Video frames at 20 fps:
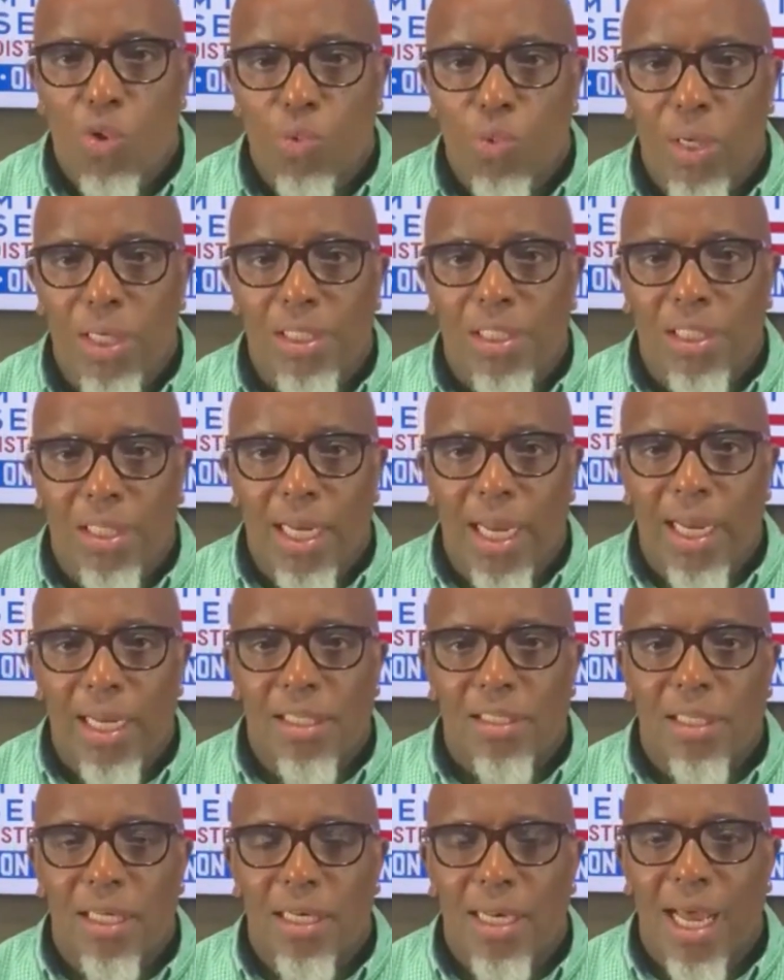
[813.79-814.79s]
we
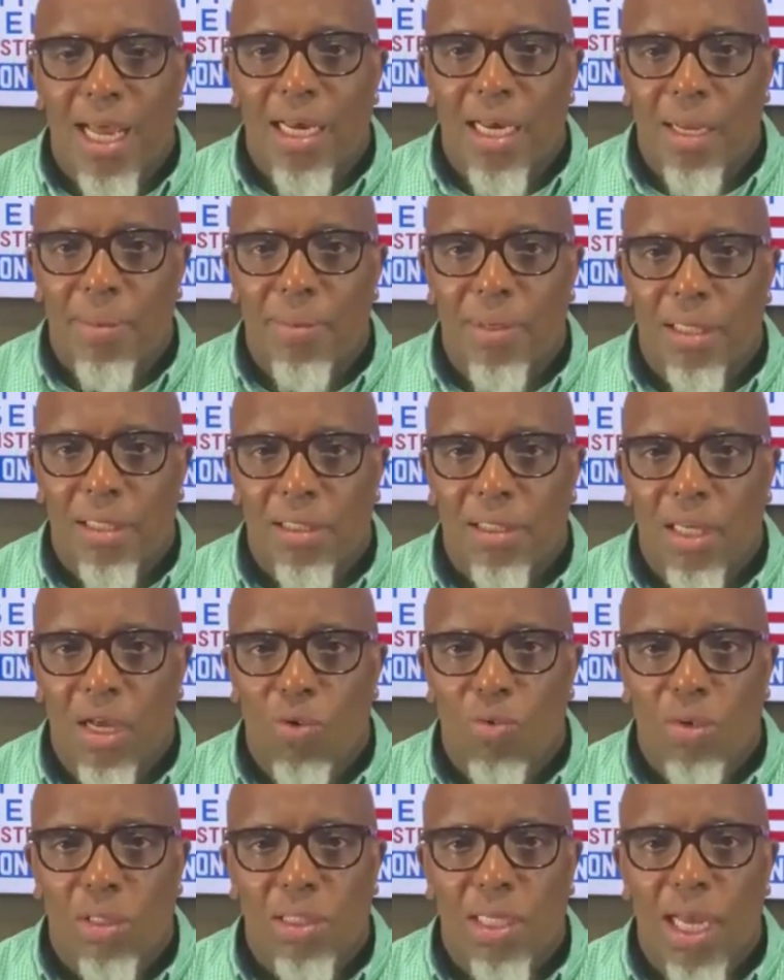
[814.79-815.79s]
change the dynamics
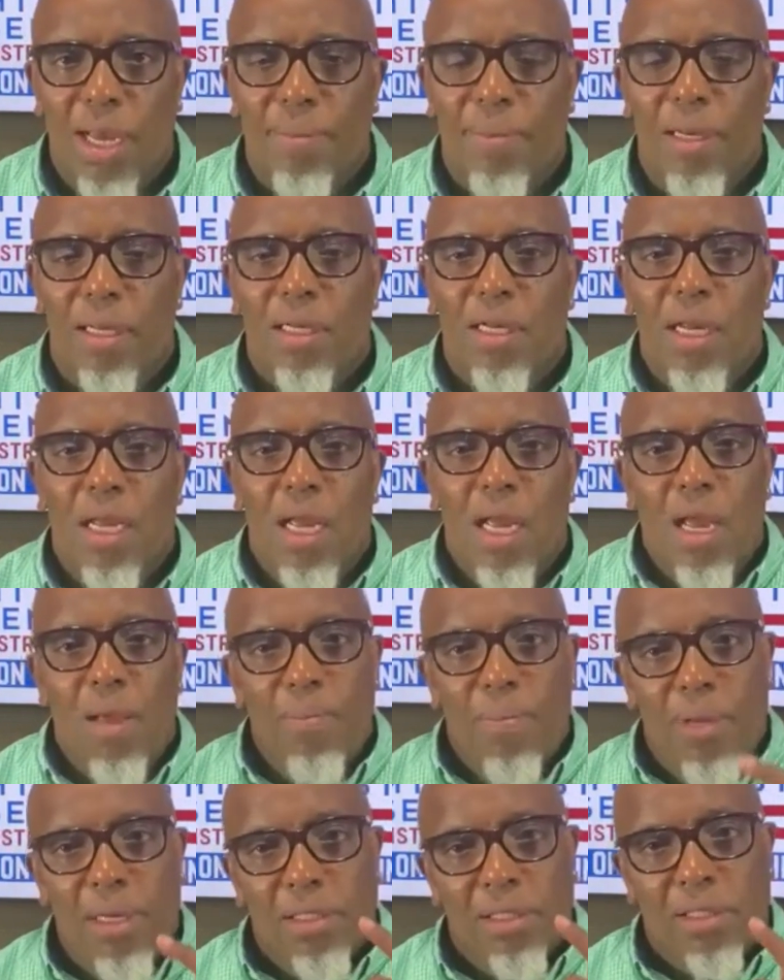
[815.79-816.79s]
of what's happening.
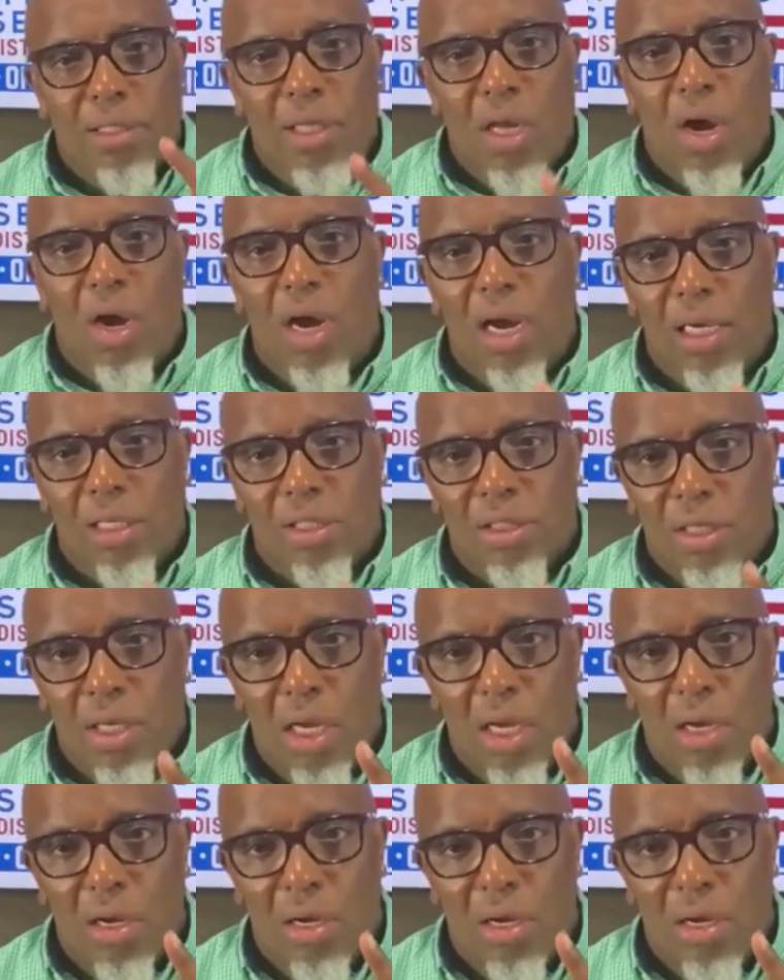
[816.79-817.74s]
But it starts